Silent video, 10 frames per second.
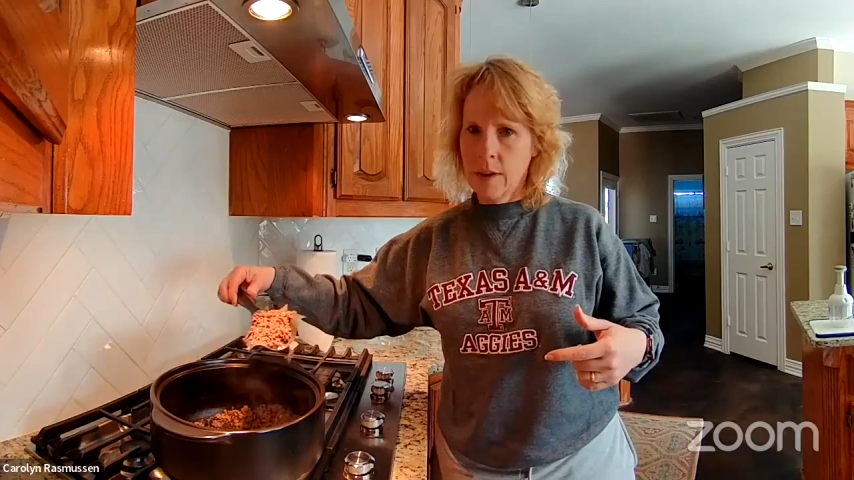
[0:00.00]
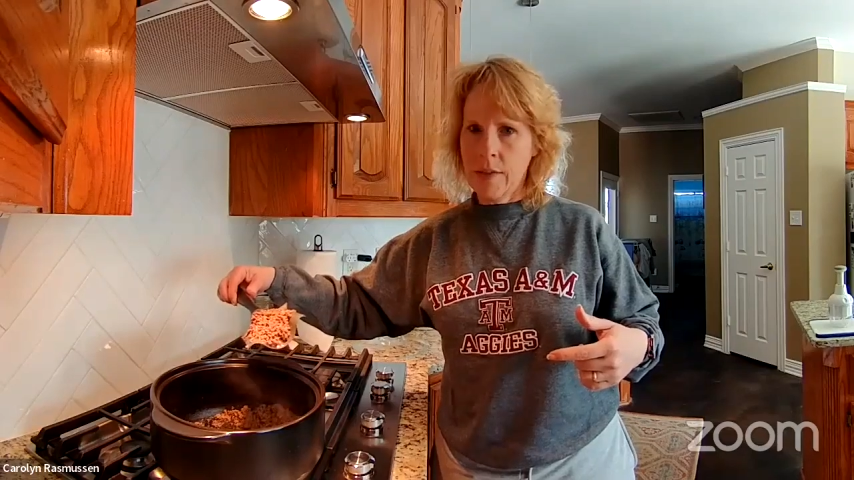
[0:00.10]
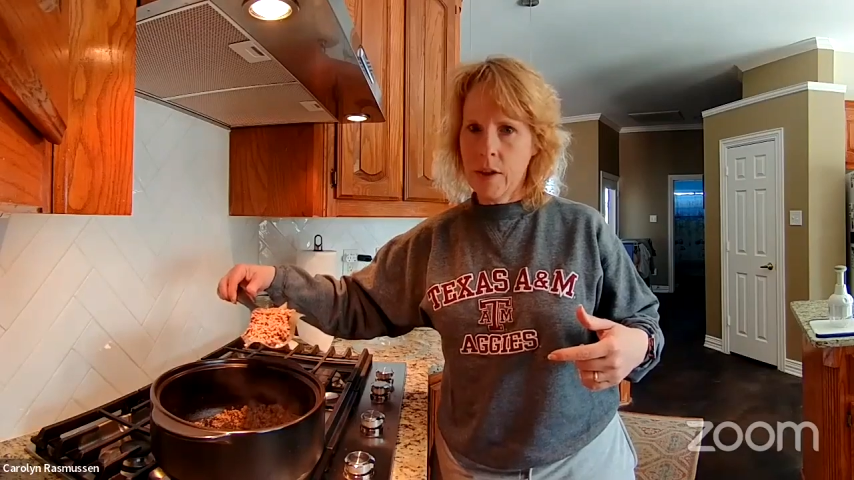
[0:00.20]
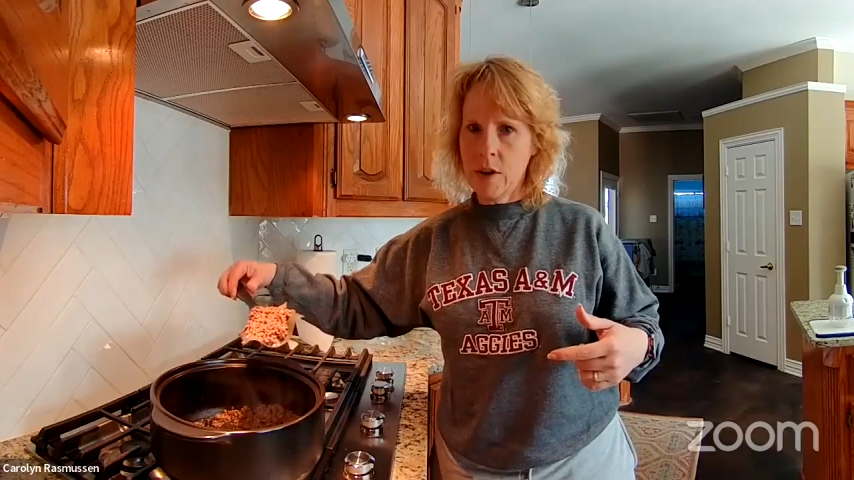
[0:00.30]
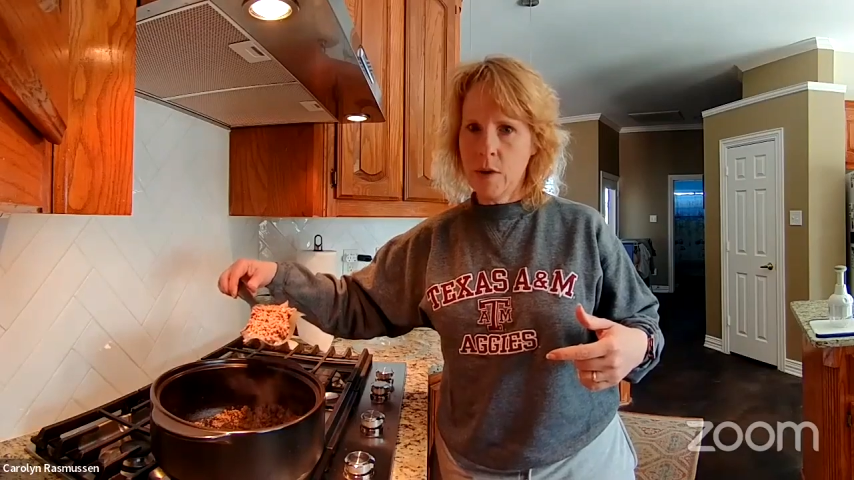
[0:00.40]

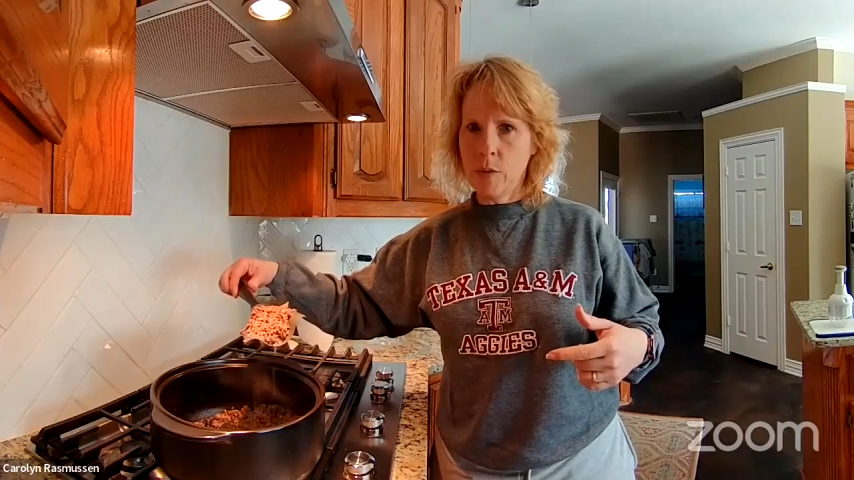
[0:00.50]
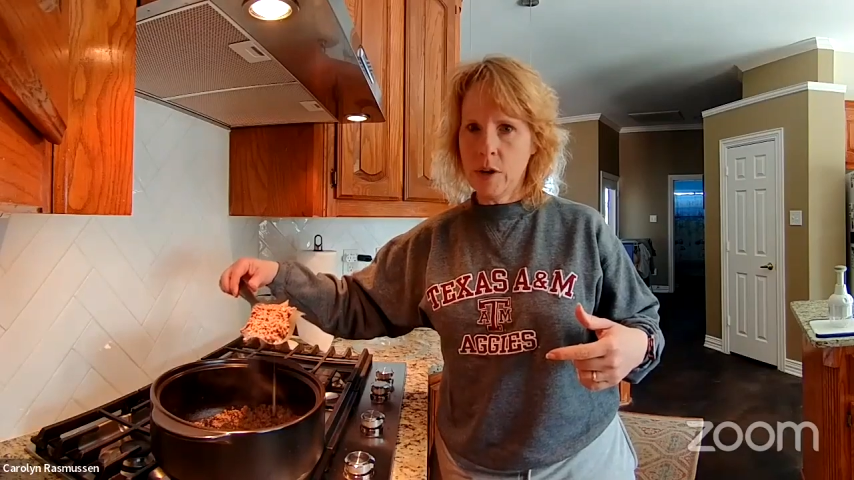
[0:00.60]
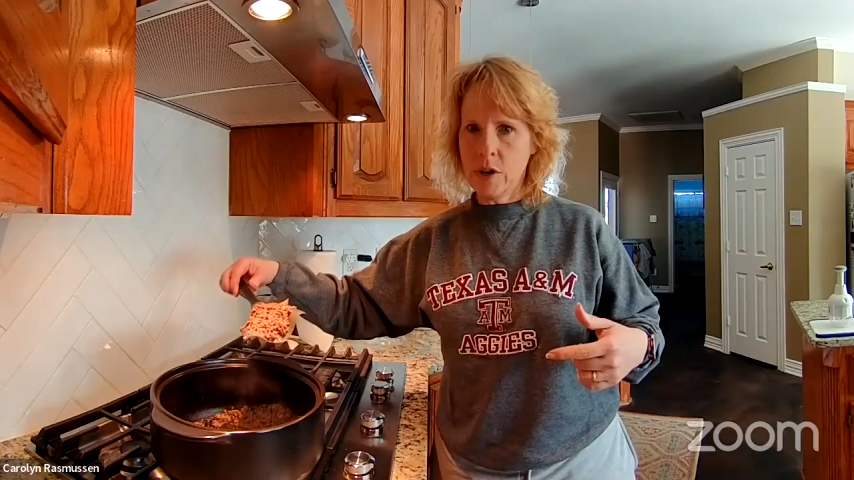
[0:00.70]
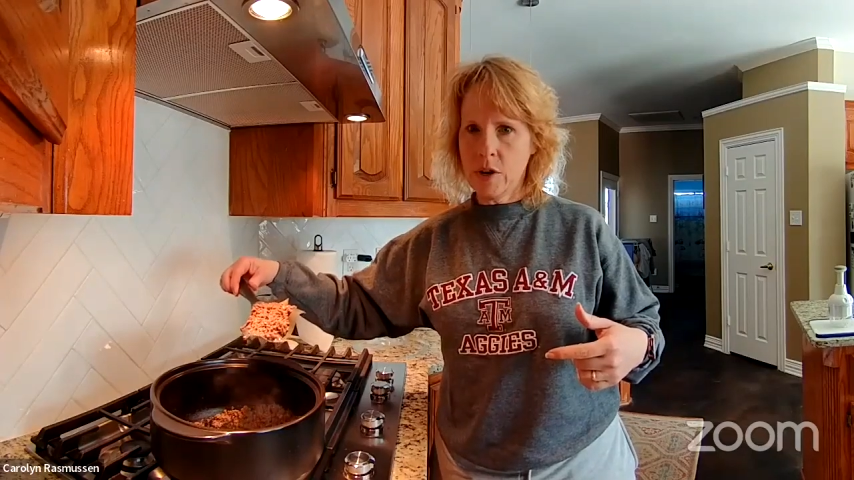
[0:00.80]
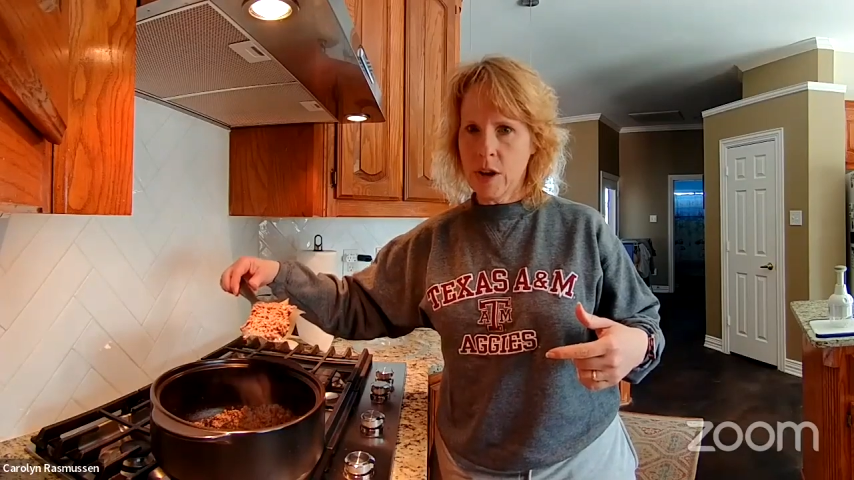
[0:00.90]
And then you can put
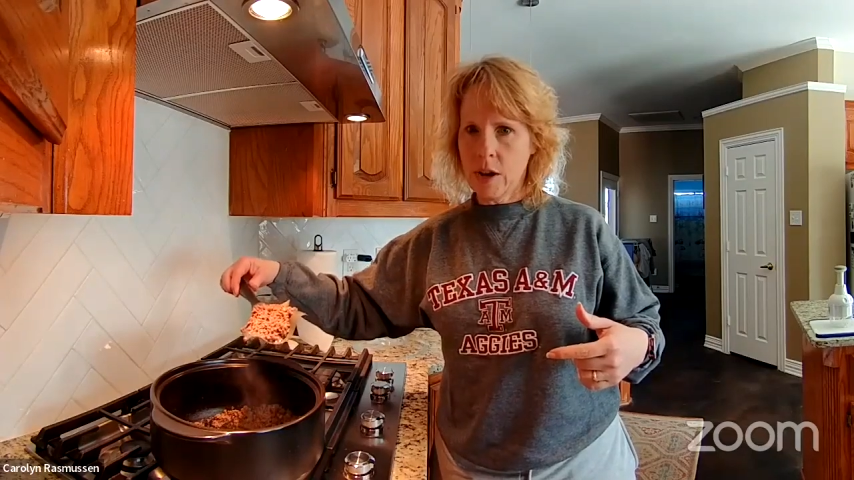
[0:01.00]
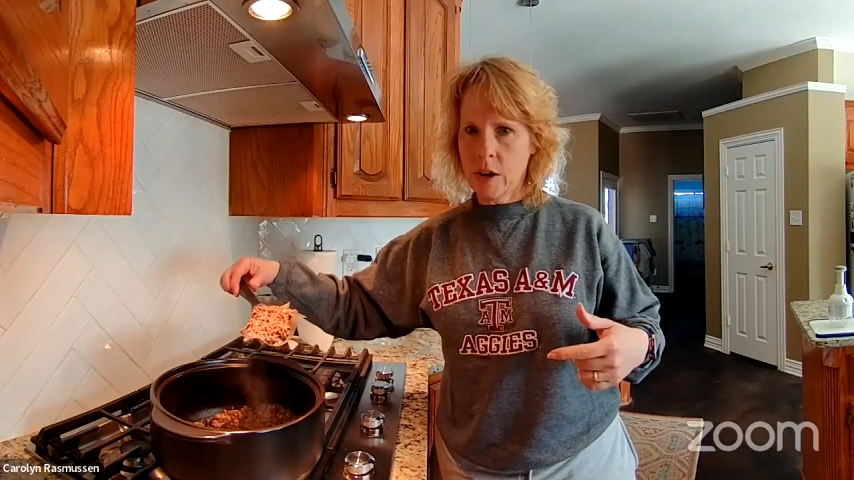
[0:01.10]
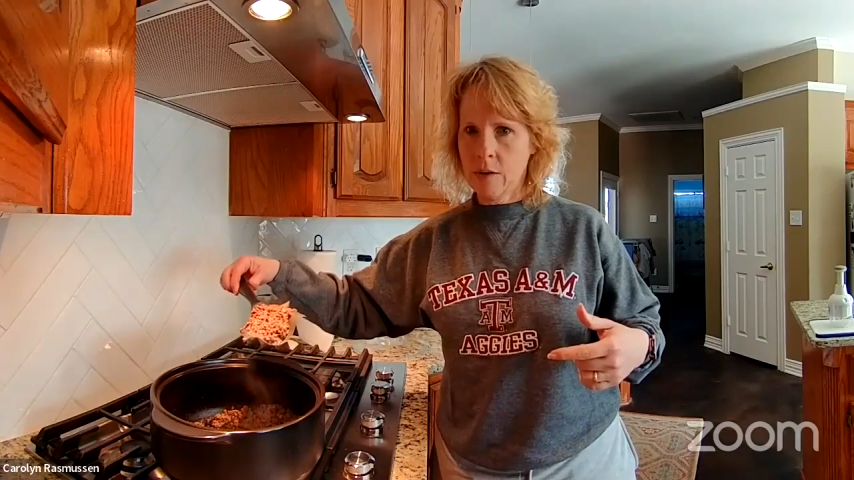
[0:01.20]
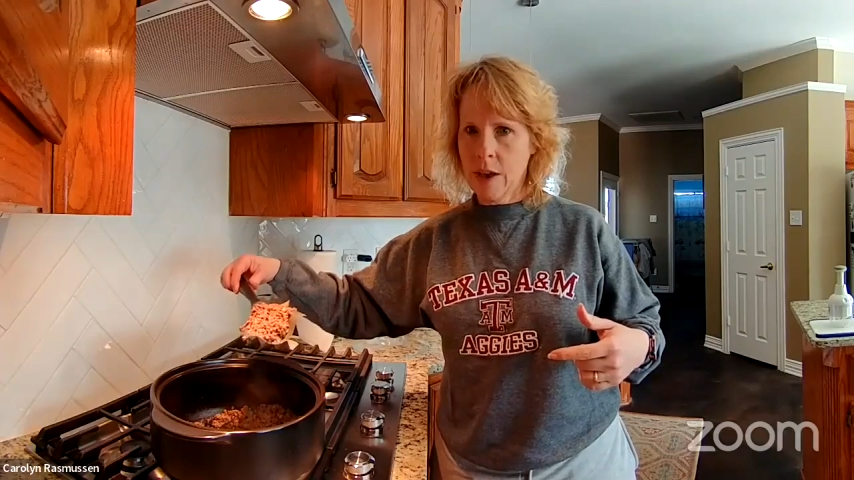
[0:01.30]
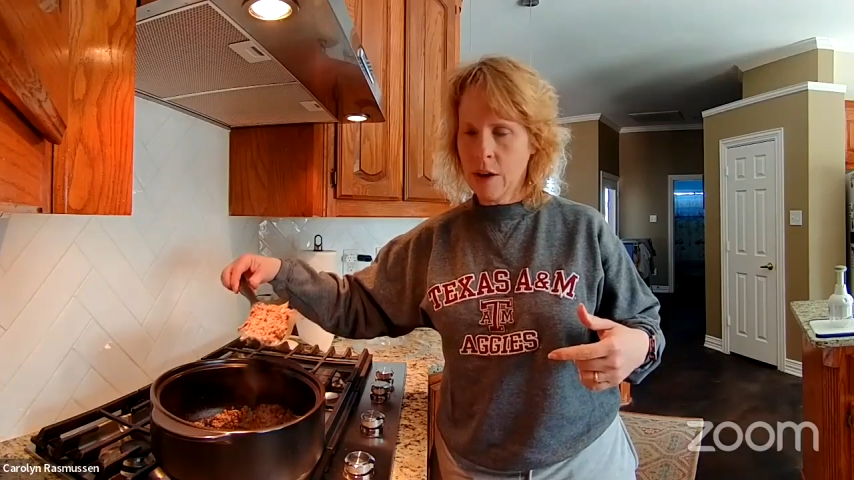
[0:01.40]
it in your
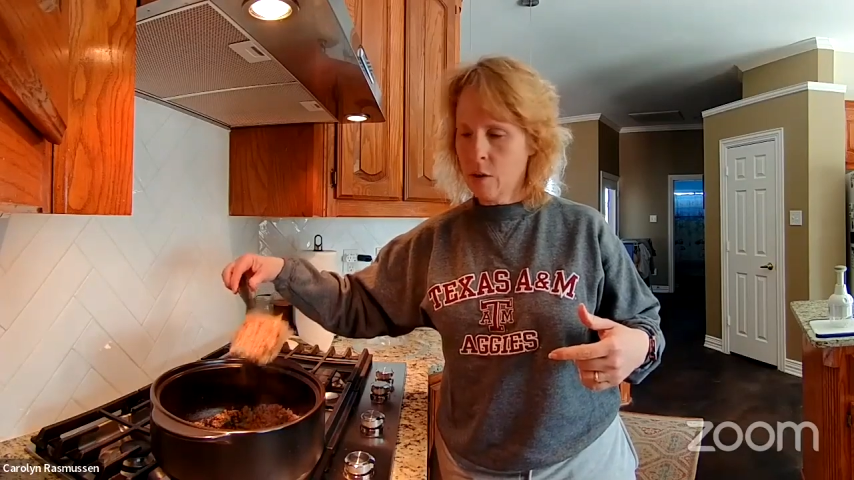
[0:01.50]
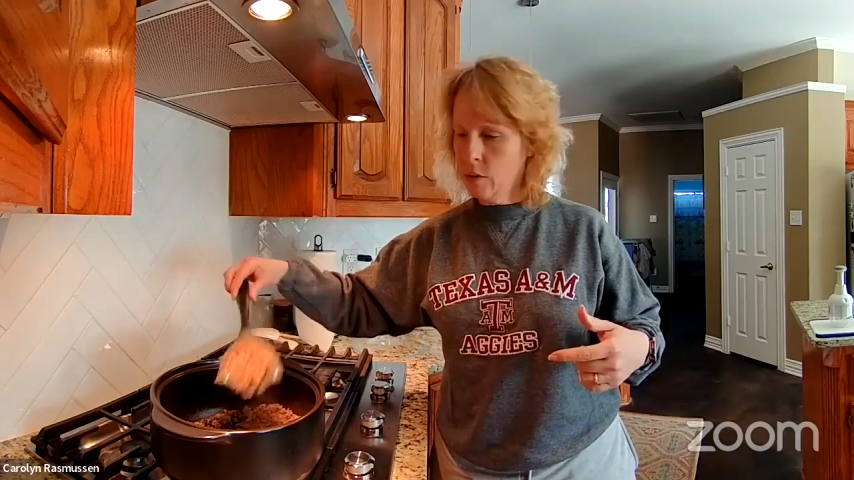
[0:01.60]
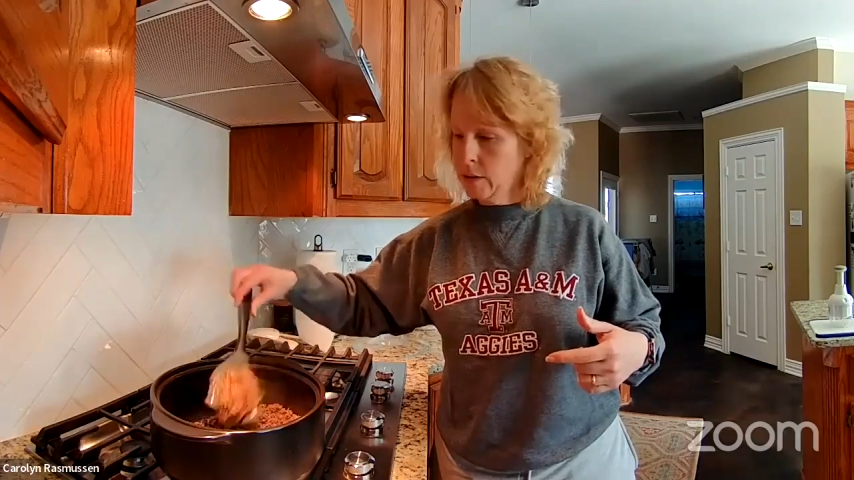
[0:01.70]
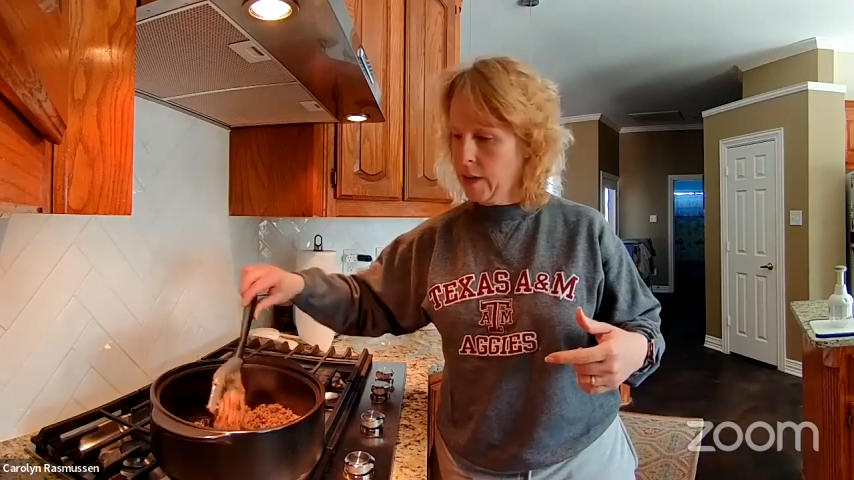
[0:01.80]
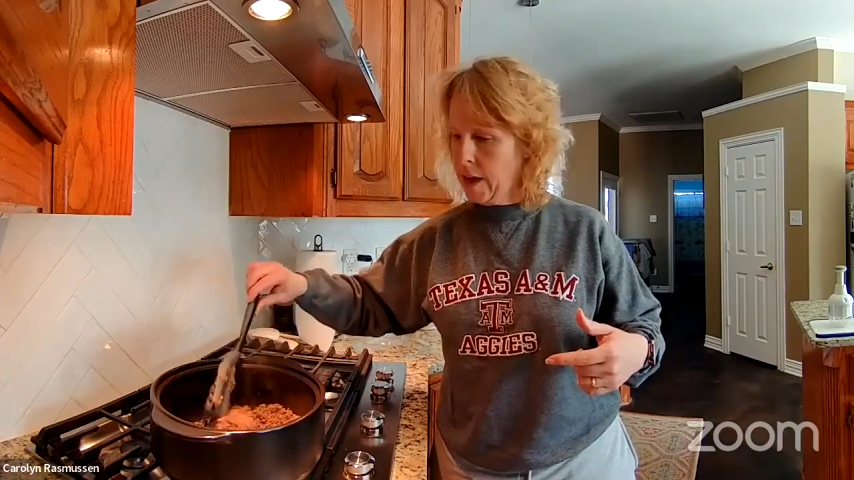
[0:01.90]
taco. How
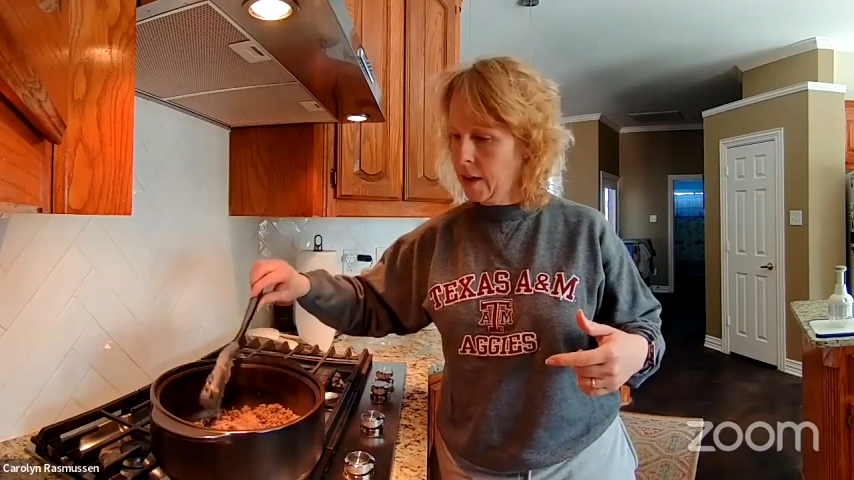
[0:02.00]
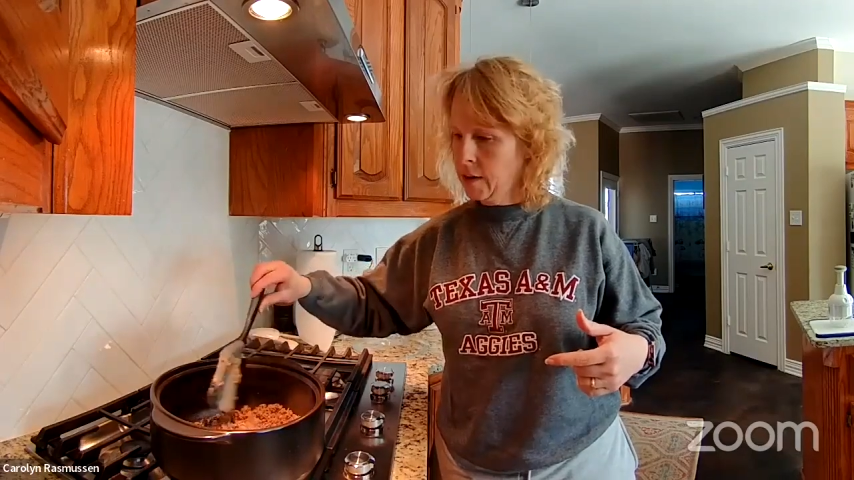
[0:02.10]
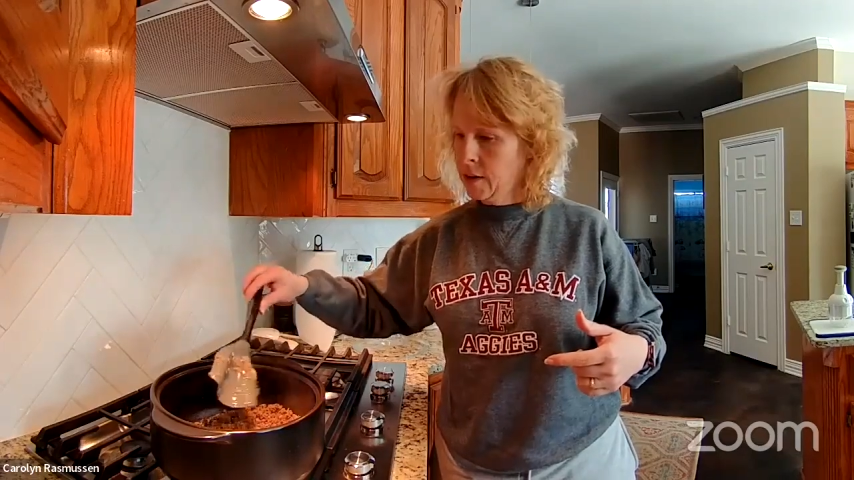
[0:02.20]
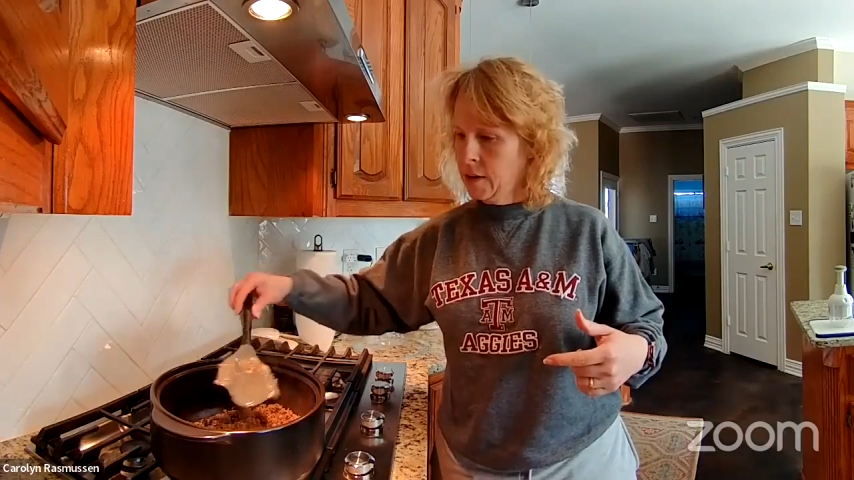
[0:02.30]
cool is that?